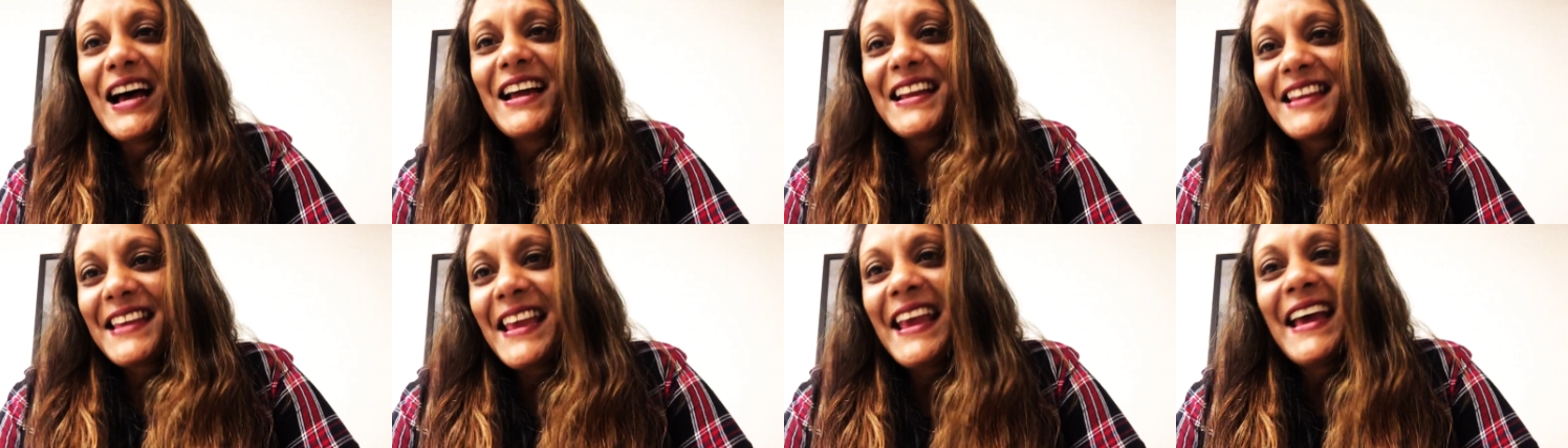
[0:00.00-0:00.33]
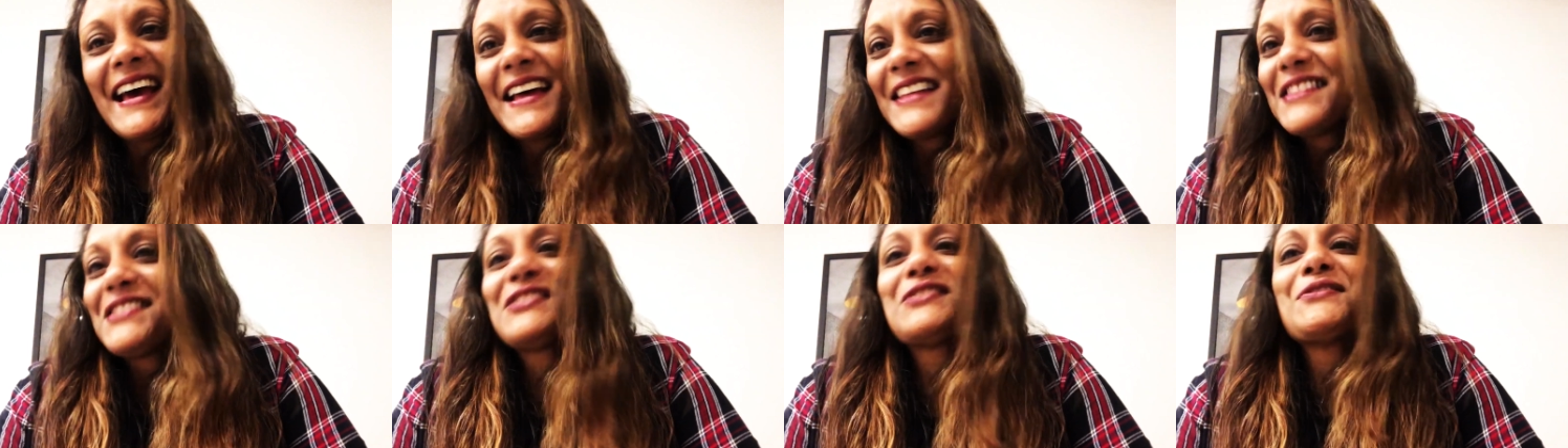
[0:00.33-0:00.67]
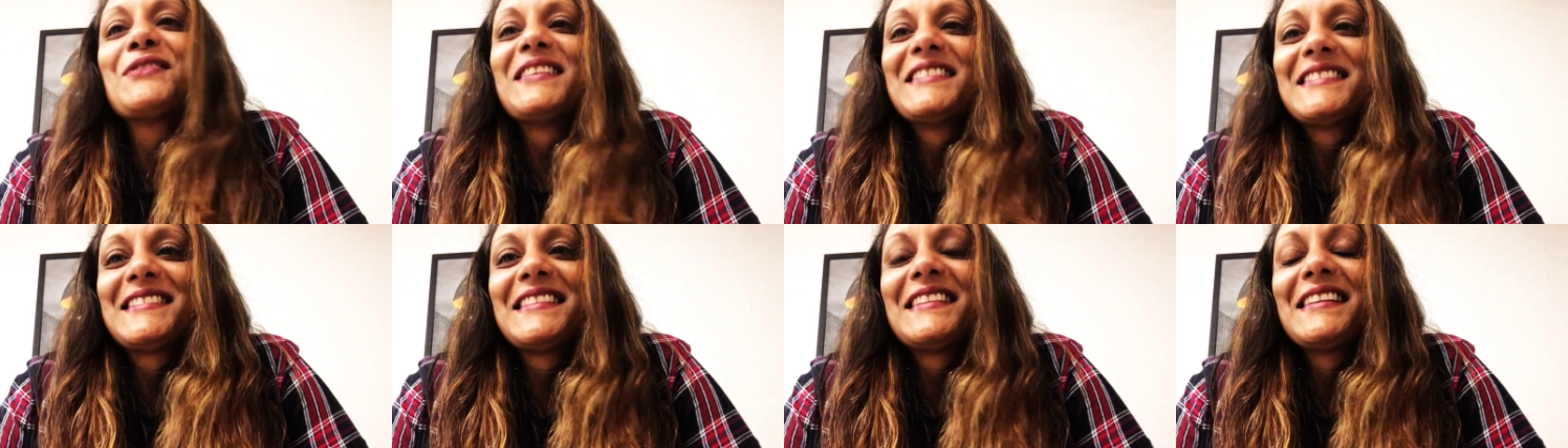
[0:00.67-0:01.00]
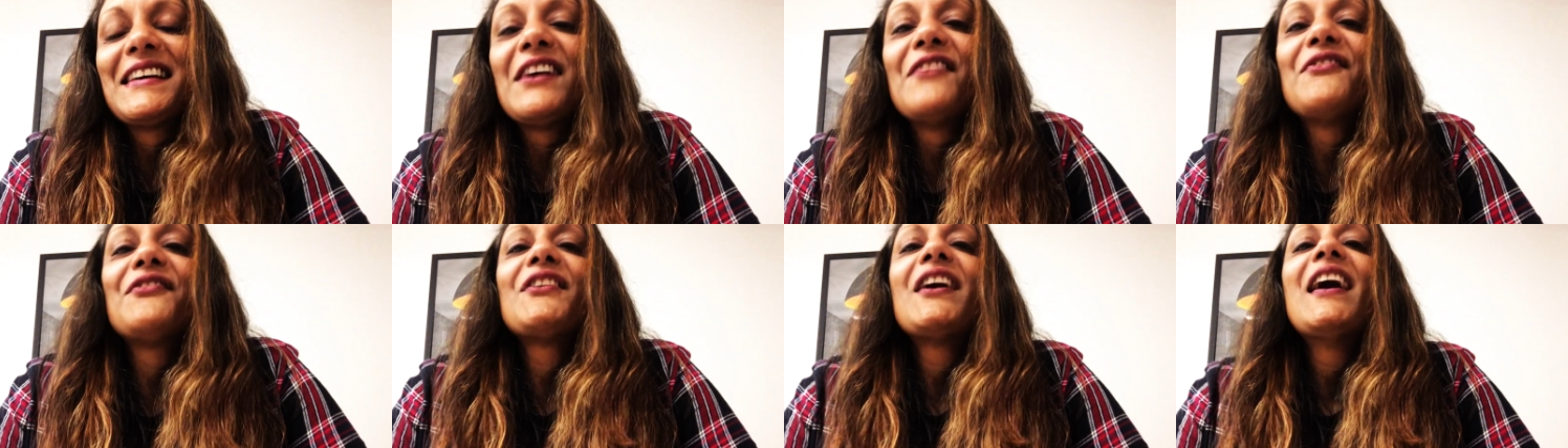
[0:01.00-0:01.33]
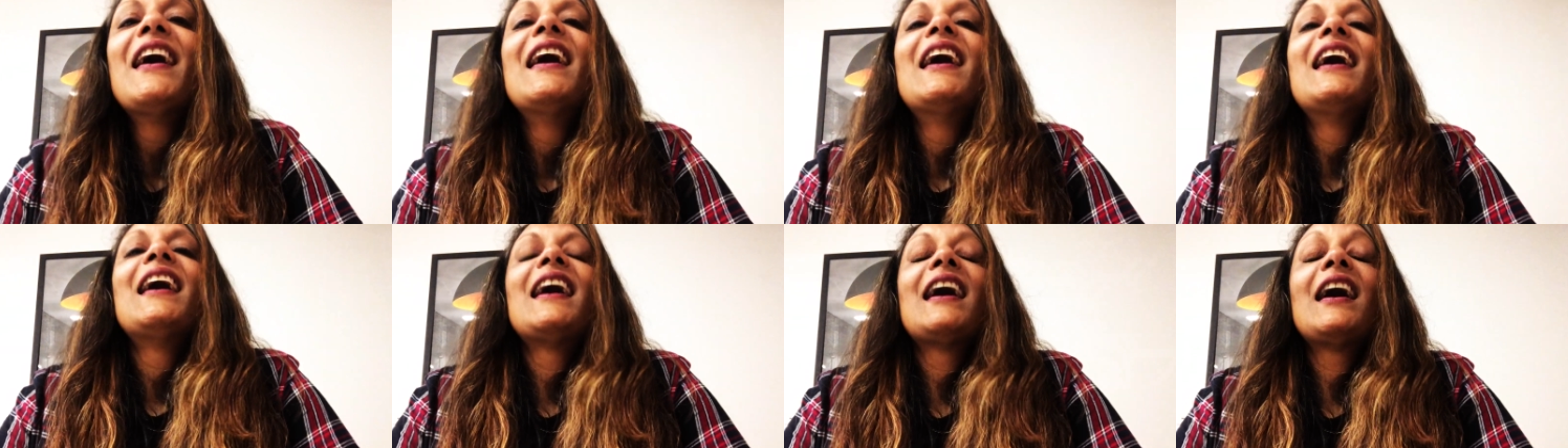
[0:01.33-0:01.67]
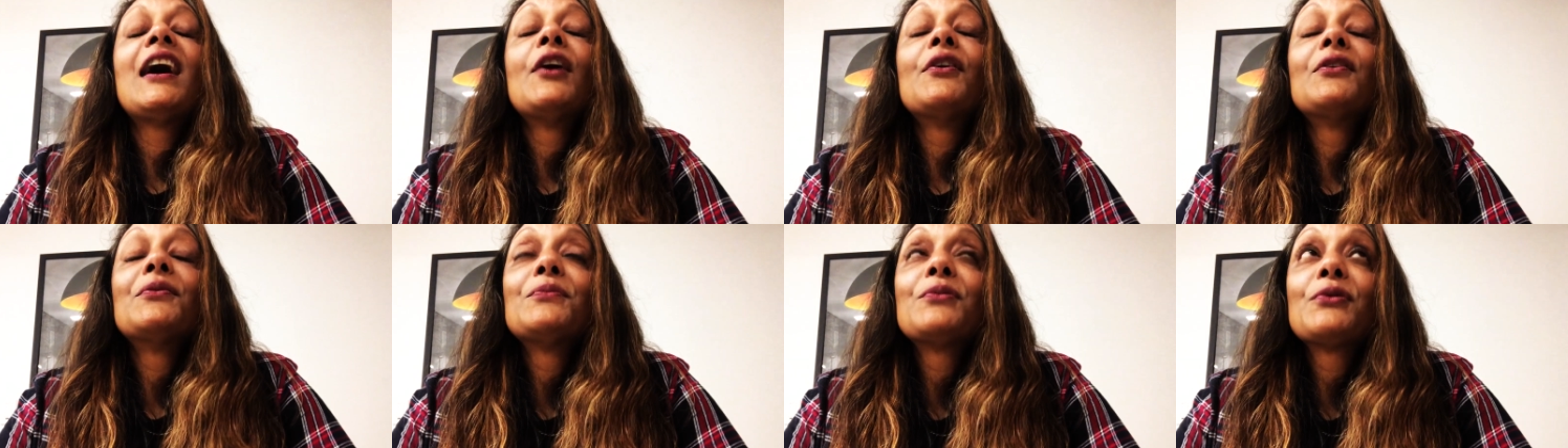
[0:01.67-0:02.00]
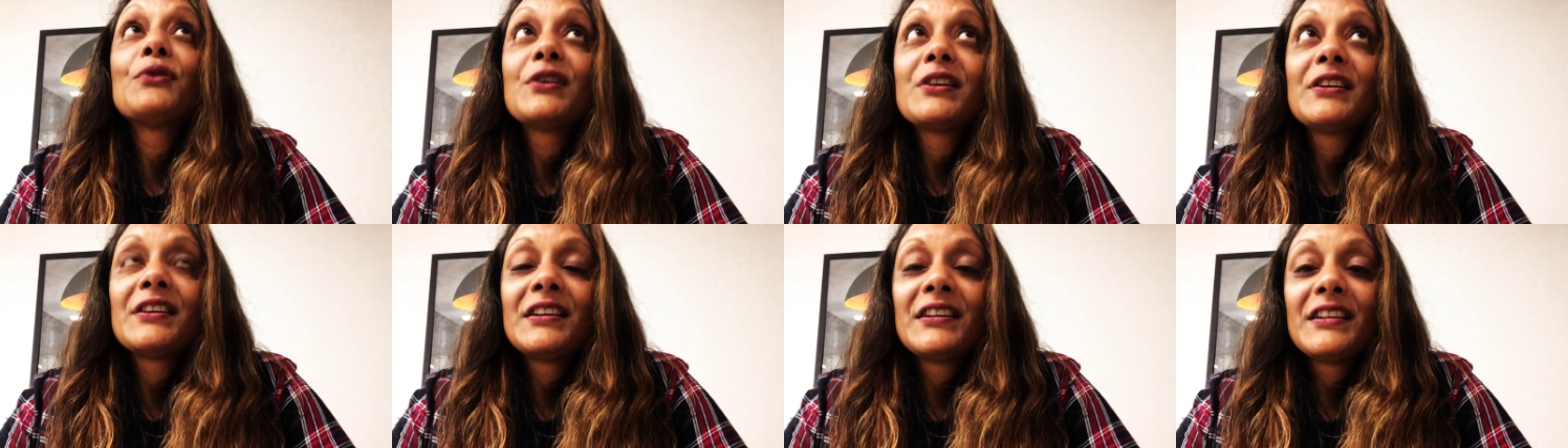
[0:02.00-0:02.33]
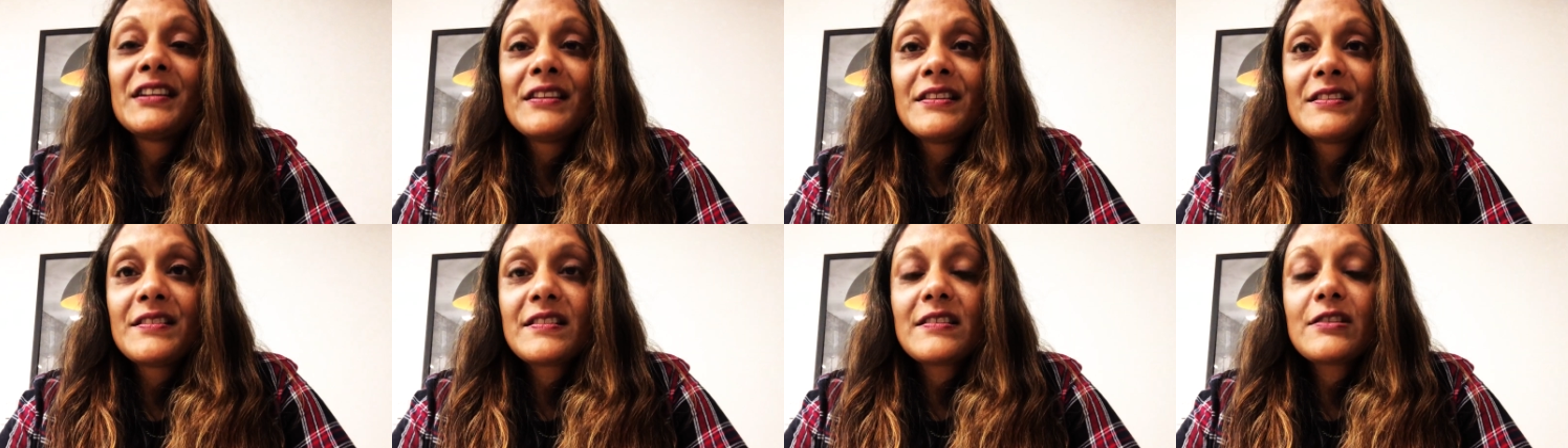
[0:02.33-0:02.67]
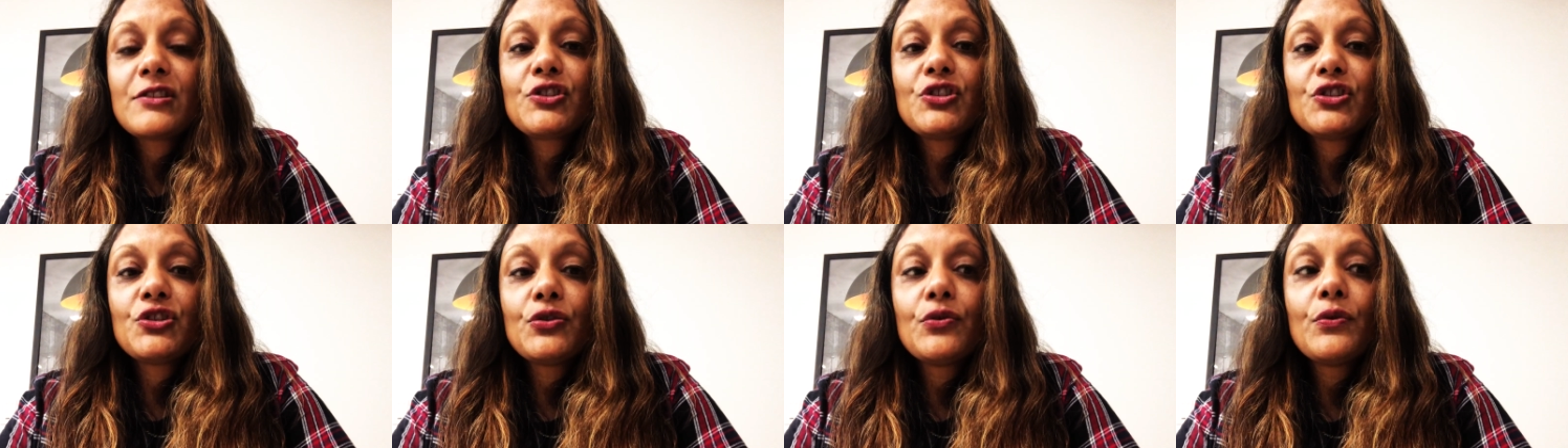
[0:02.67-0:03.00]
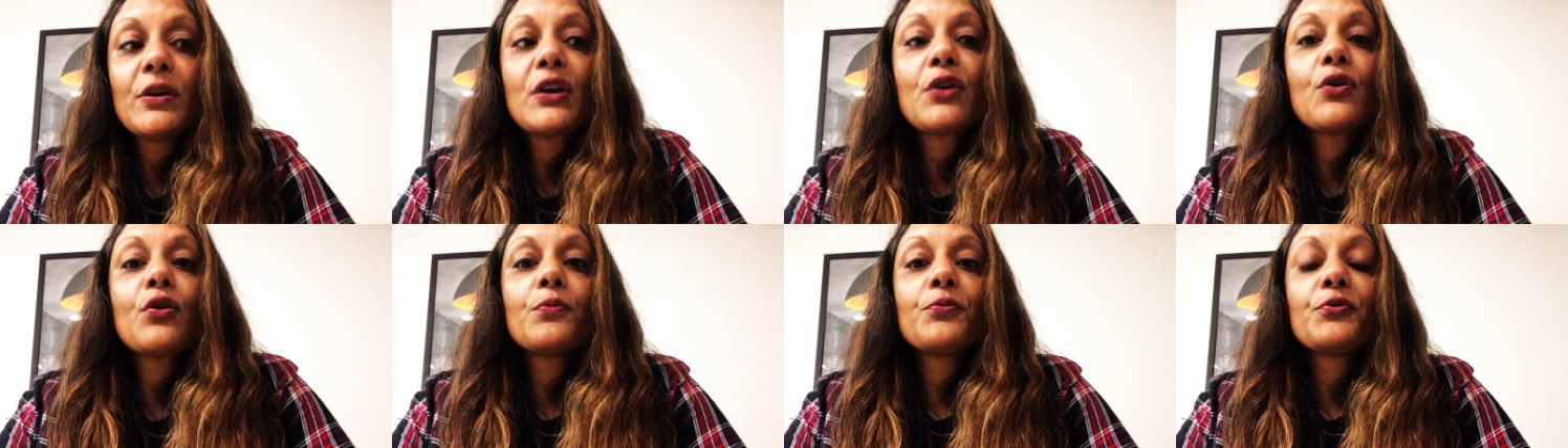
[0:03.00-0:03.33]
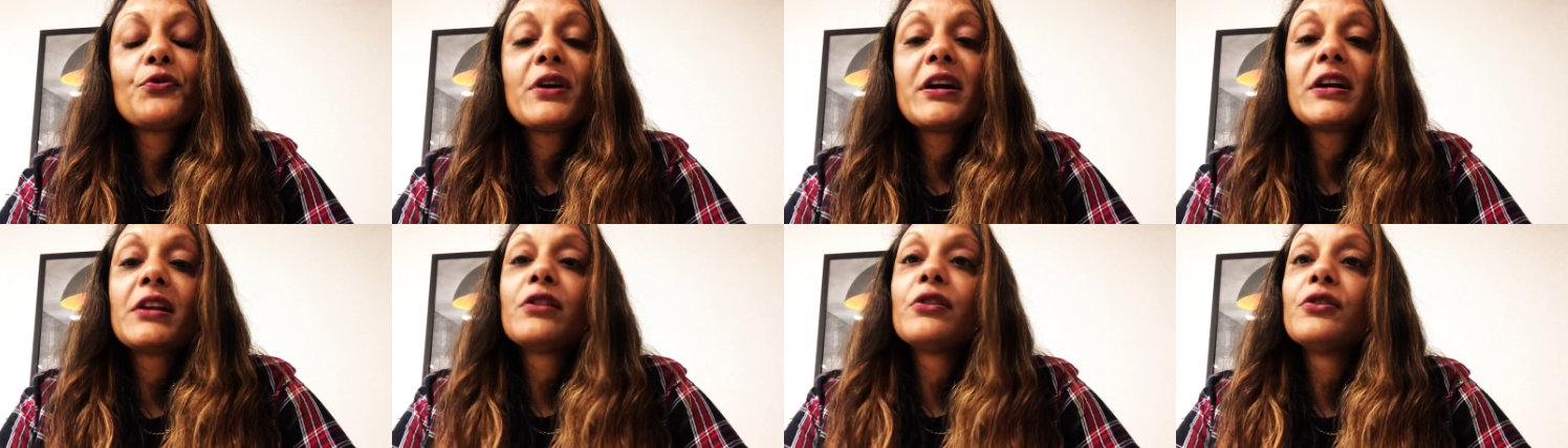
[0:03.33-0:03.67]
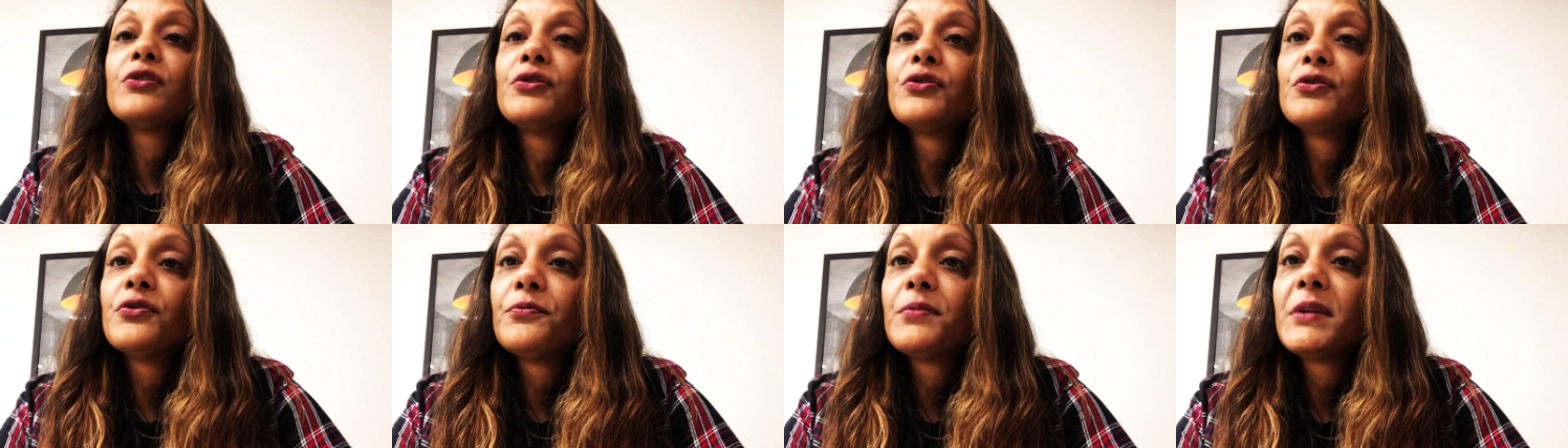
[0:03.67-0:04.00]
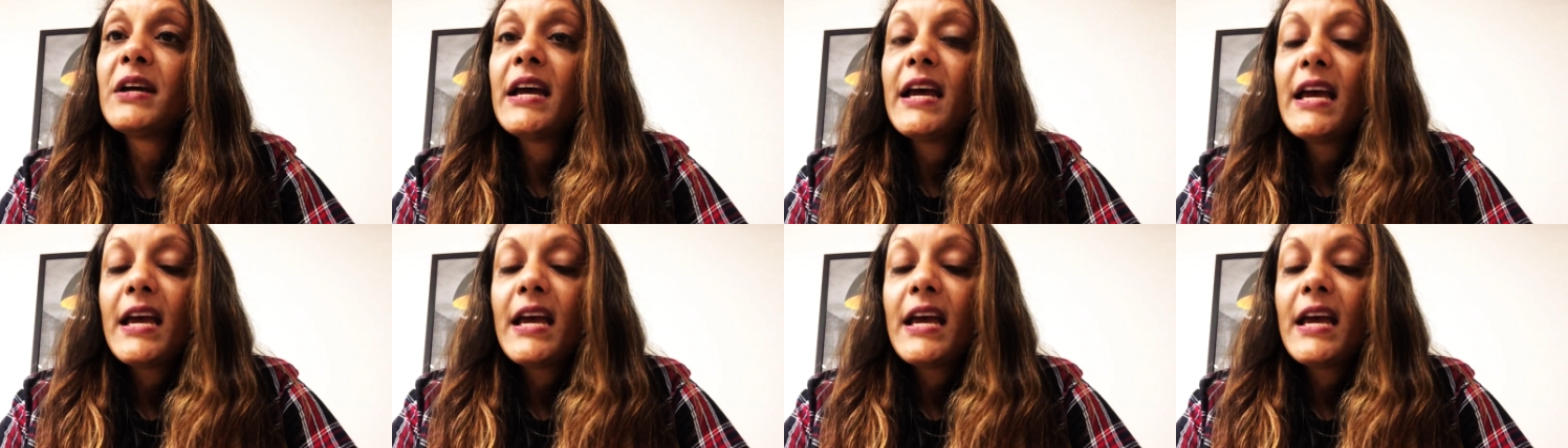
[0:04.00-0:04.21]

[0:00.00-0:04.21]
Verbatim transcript: I can't stress enough how important it is to incorporate lube